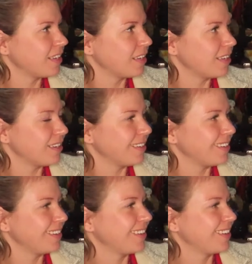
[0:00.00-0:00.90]

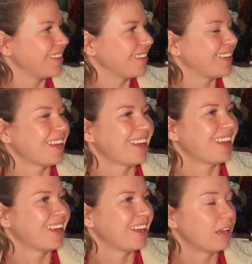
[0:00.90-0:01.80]

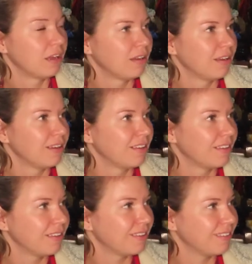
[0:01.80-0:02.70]

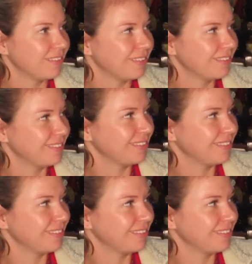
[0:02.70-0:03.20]
No words are spoken by the person on screen.